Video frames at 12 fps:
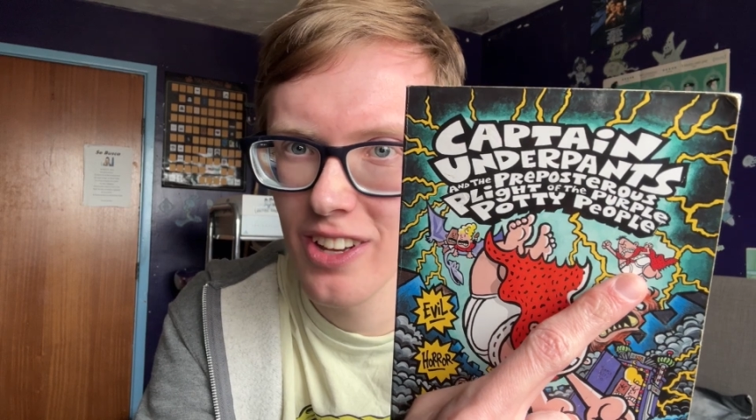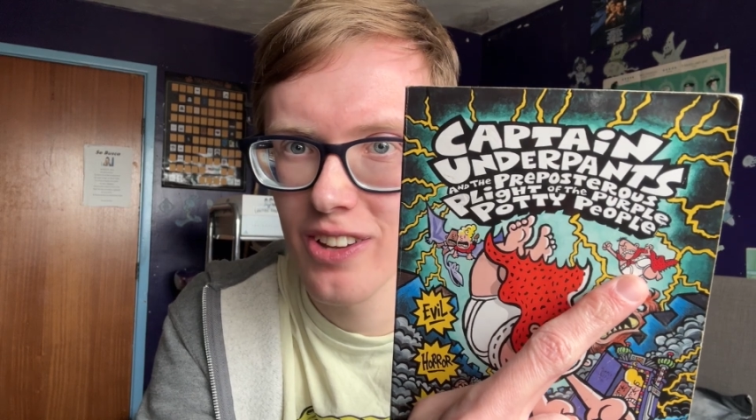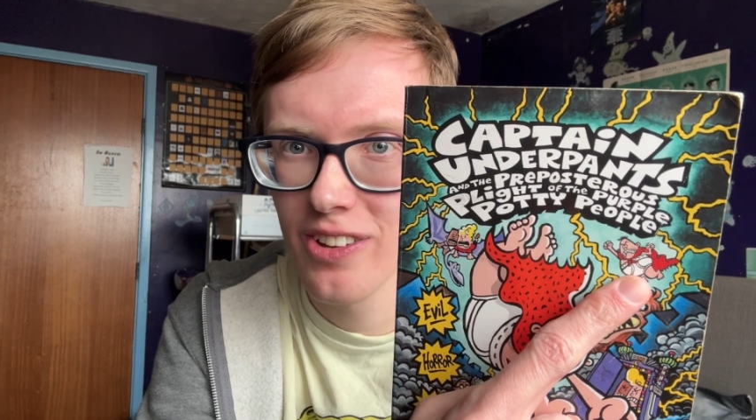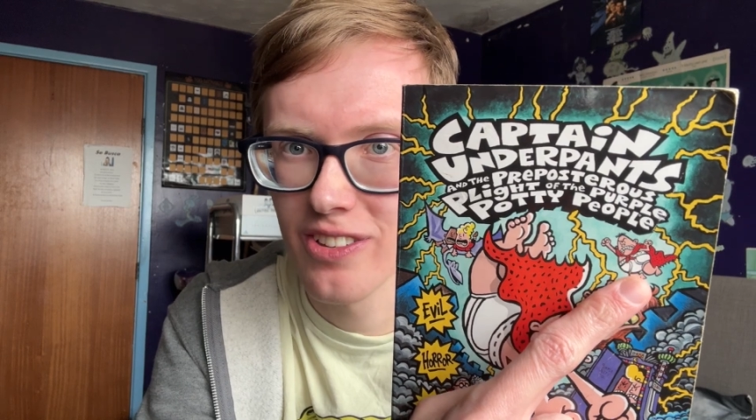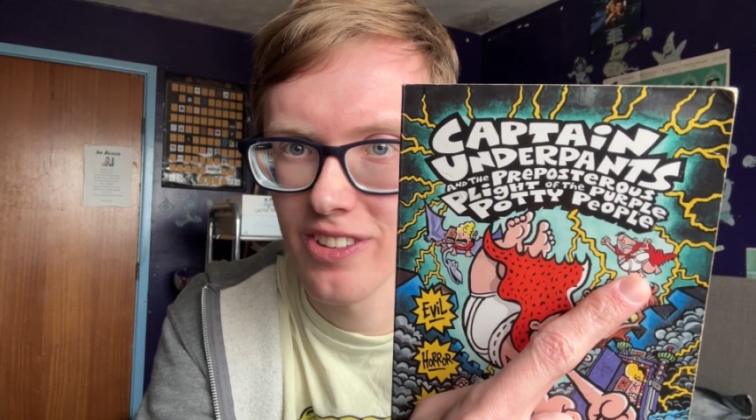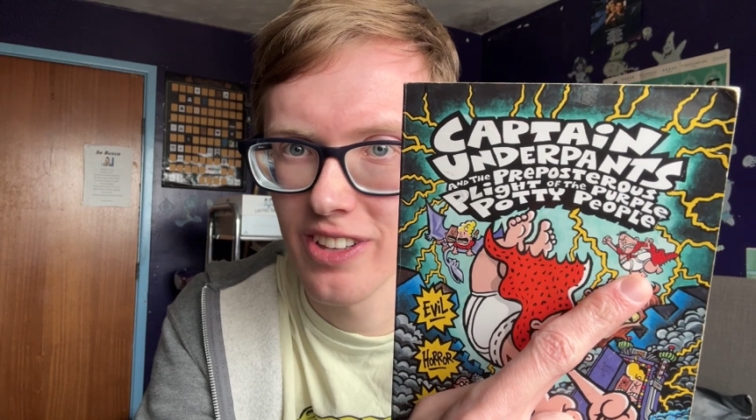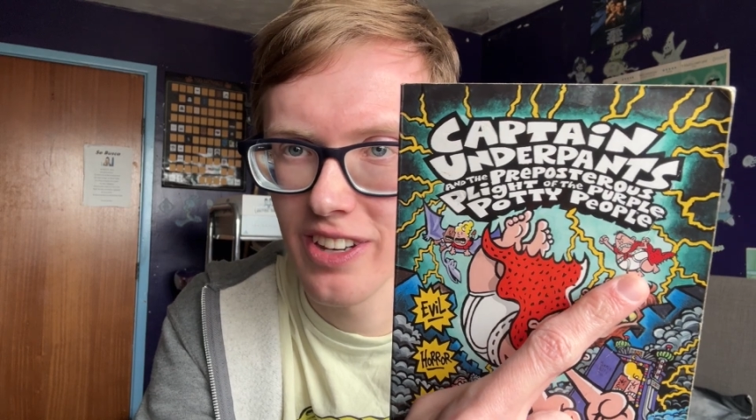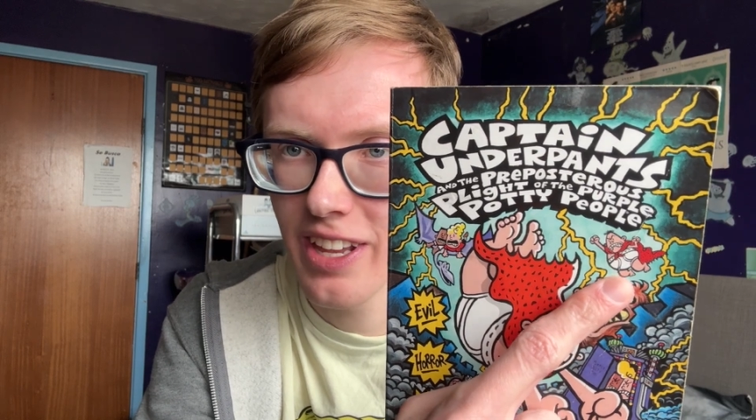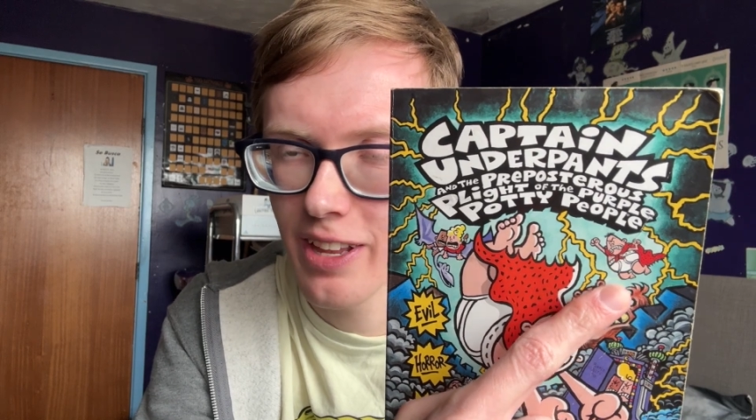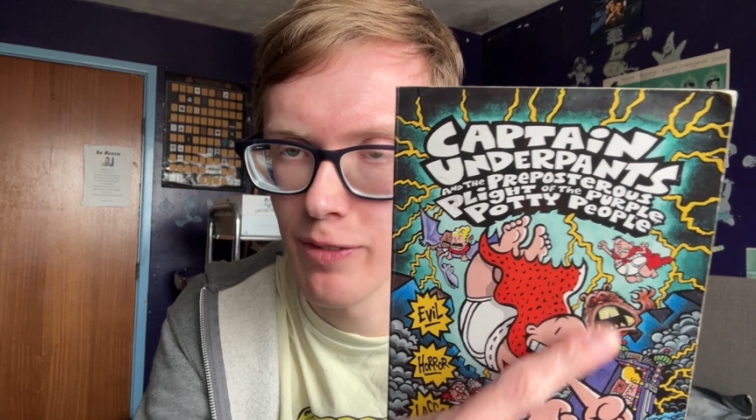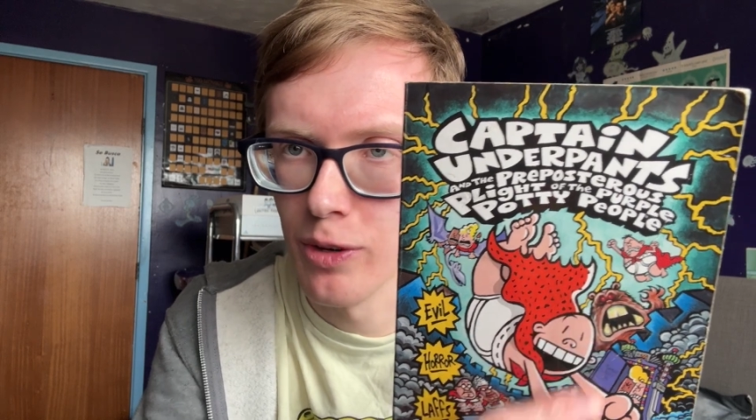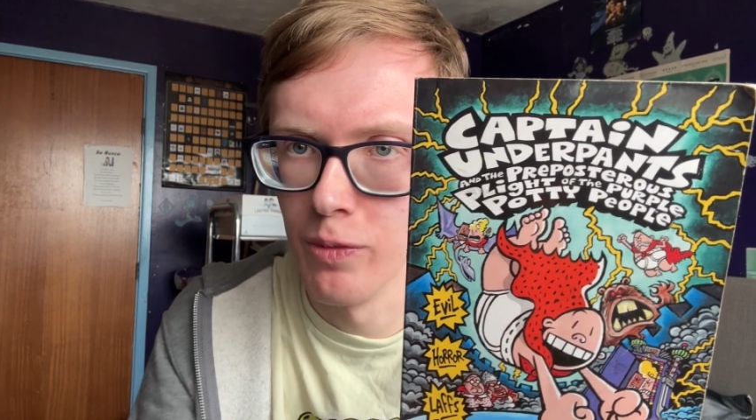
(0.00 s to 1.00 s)
who's an
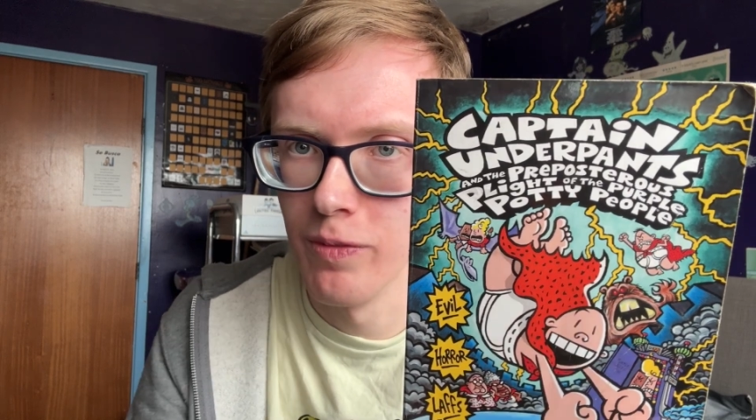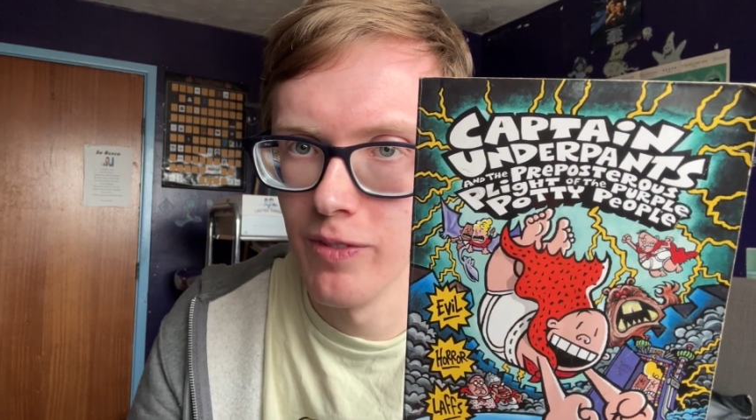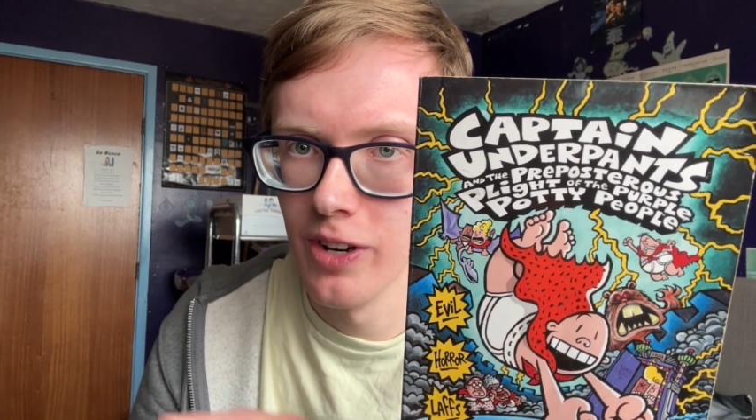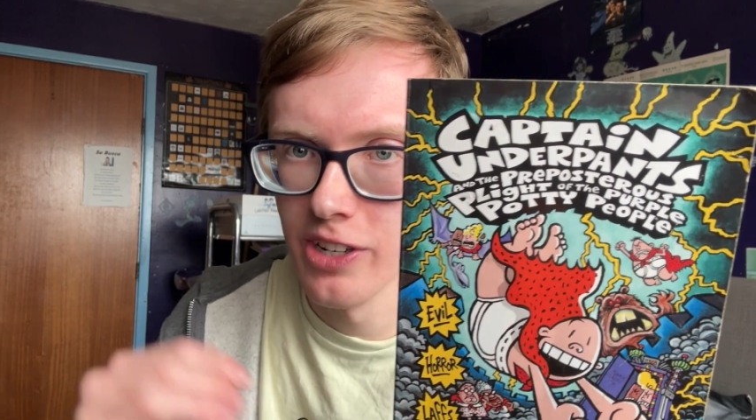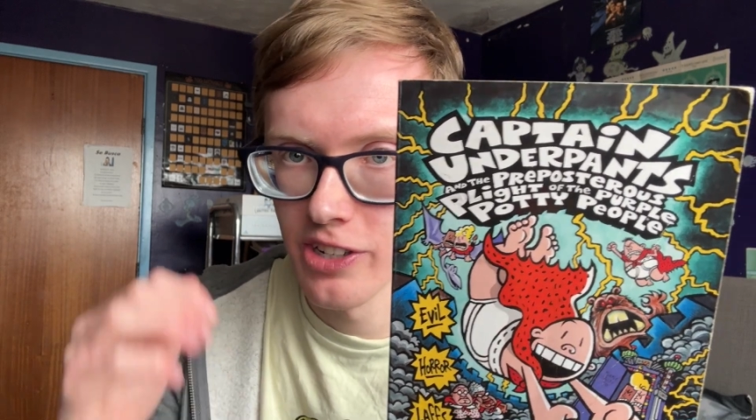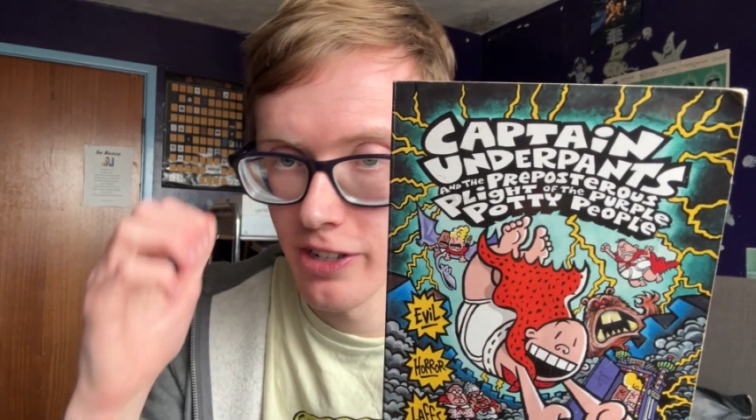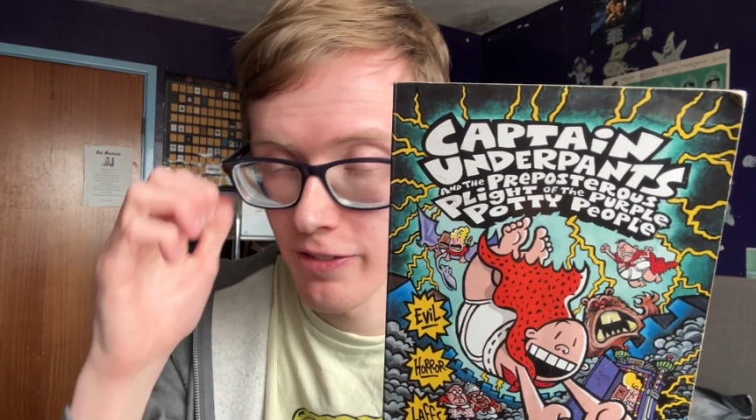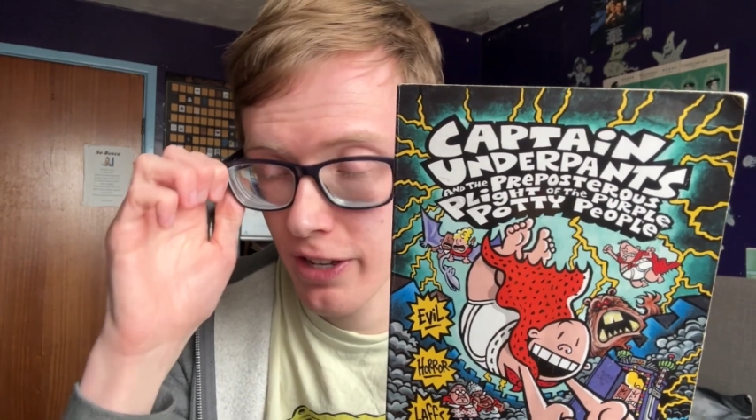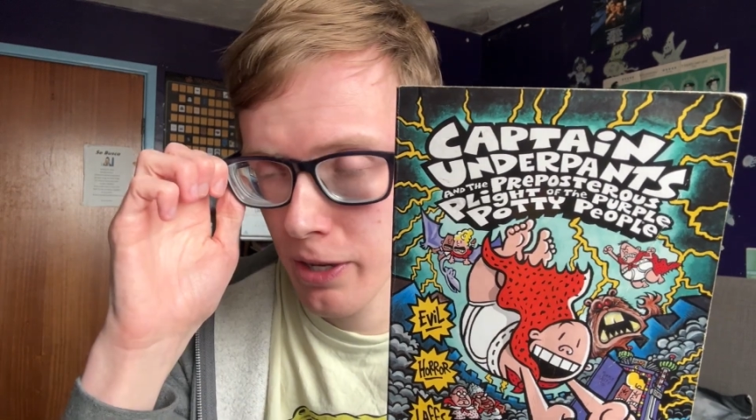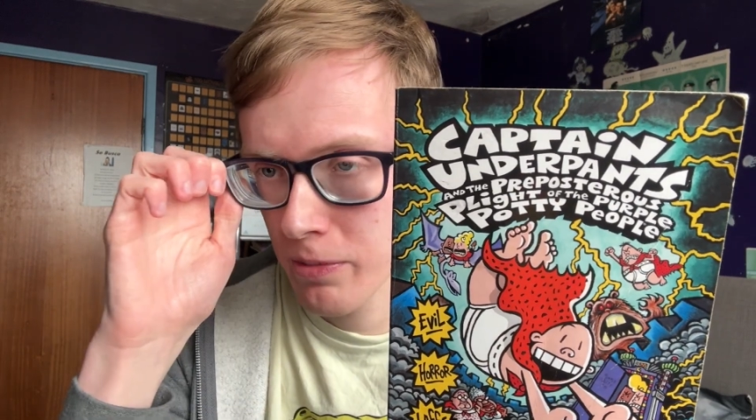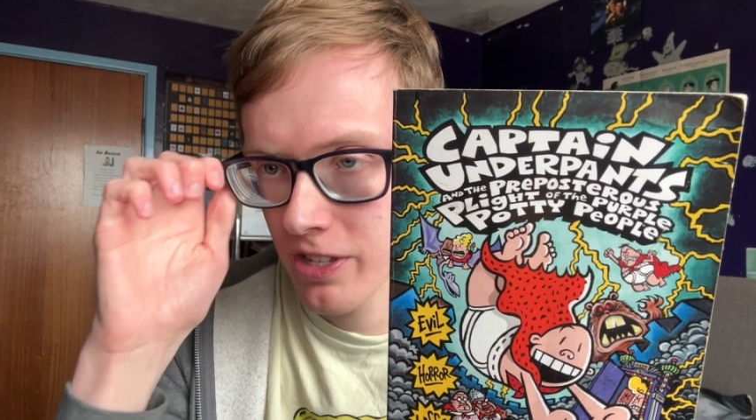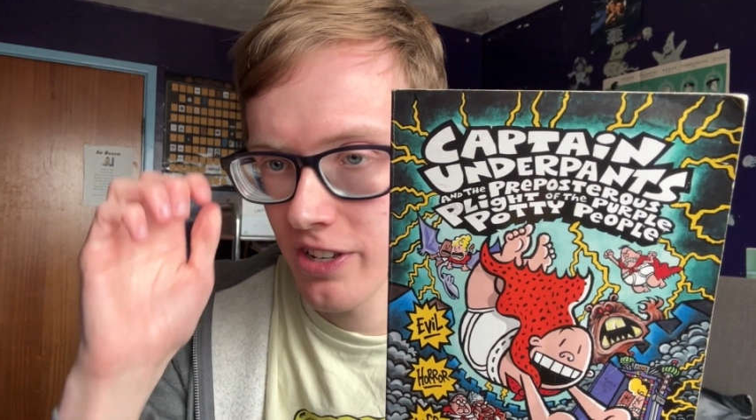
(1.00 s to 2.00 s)
evil version of
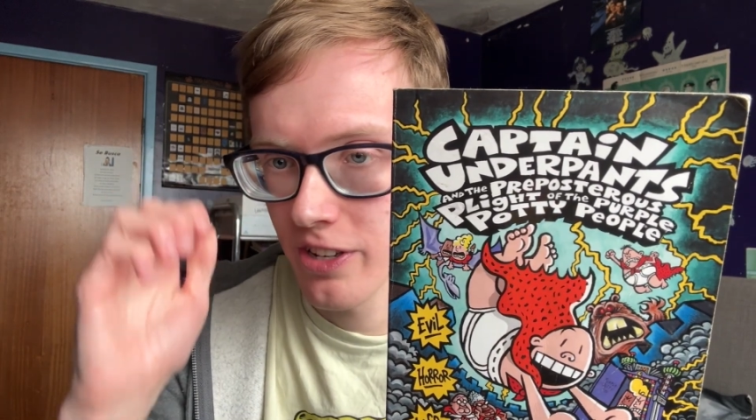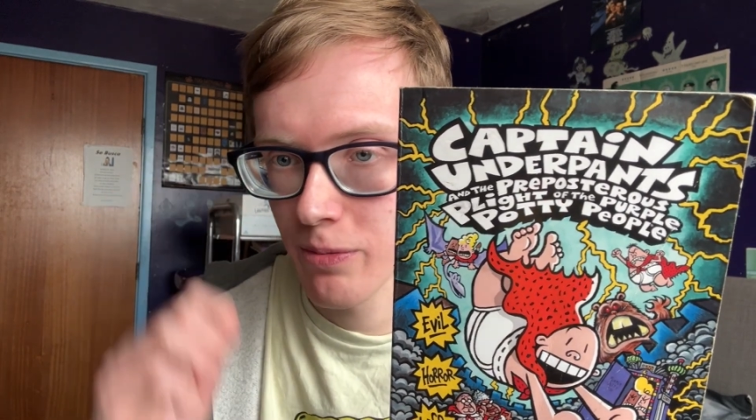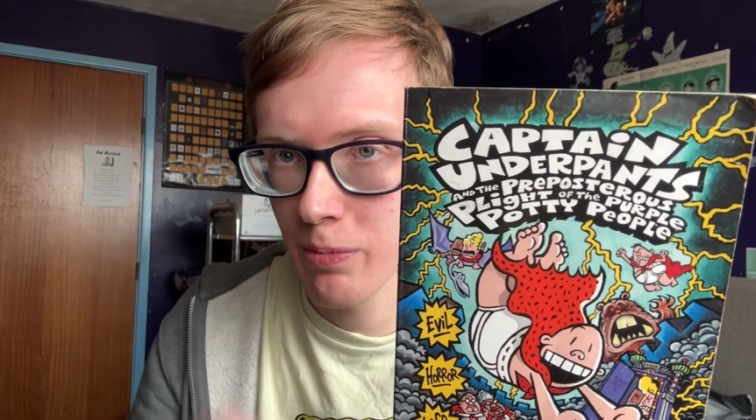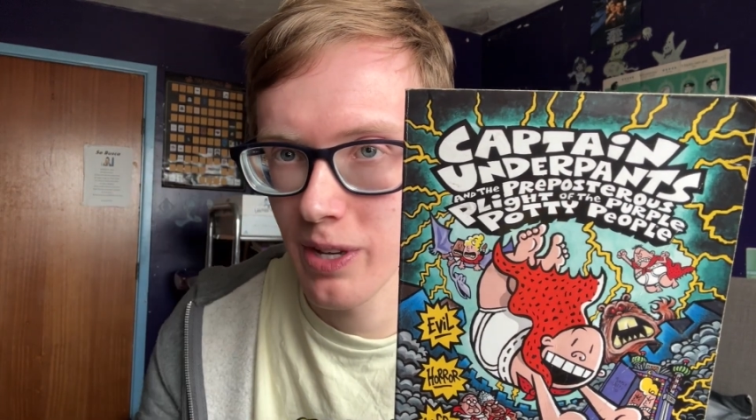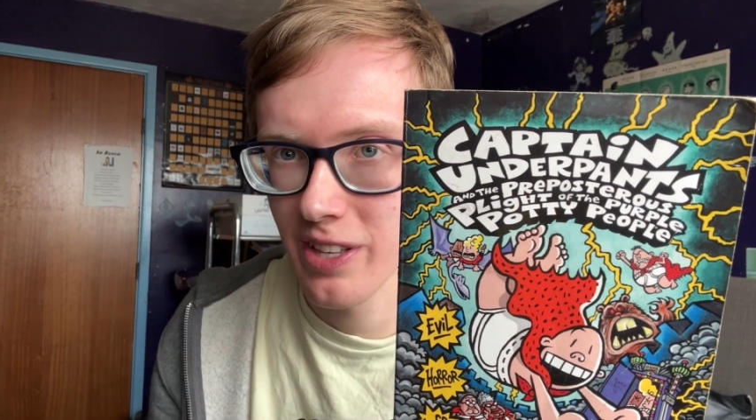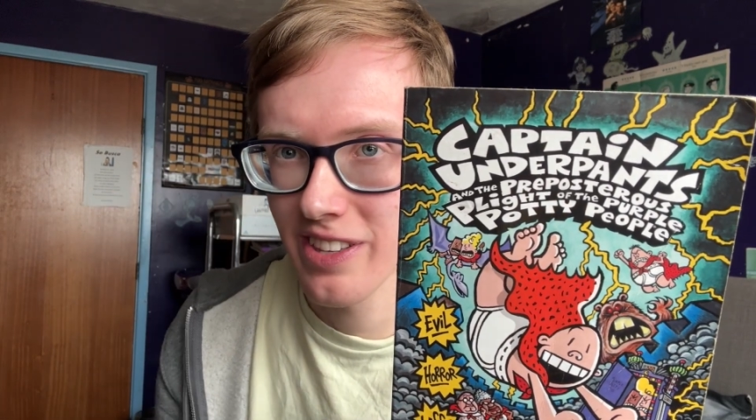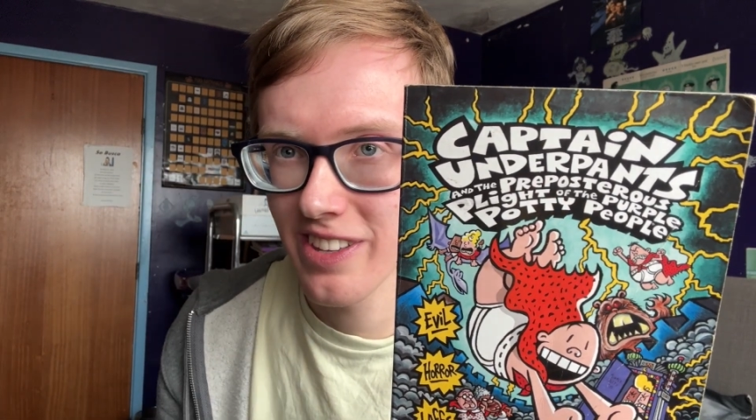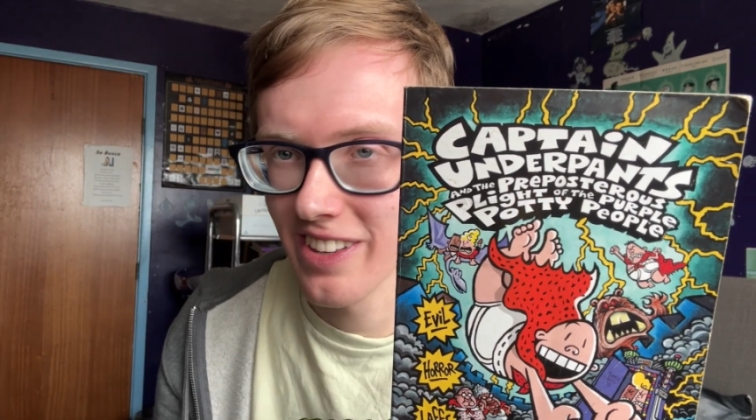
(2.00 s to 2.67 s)
Captain Underpants.